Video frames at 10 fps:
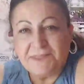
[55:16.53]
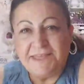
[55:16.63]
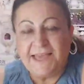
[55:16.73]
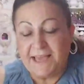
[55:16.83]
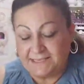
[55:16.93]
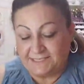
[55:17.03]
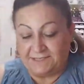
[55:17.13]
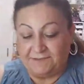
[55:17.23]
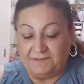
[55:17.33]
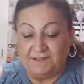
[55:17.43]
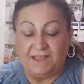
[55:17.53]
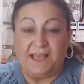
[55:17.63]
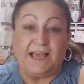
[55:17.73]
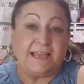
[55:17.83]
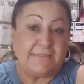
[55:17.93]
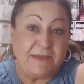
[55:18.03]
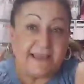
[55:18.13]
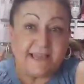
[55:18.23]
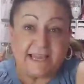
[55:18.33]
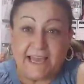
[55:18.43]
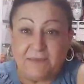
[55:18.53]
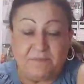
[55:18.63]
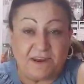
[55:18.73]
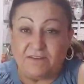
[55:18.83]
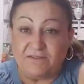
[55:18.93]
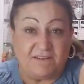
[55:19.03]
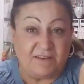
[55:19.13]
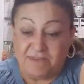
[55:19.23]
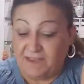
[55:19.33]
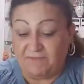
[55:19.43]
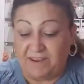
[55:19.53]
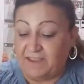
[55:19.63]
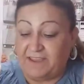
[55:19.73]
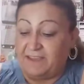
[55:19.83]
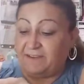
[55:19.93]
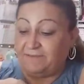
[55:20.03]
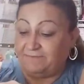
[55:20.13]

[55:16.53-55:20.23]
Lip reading: Yes, I can make a cake, but I don't know how to make a wedding cake.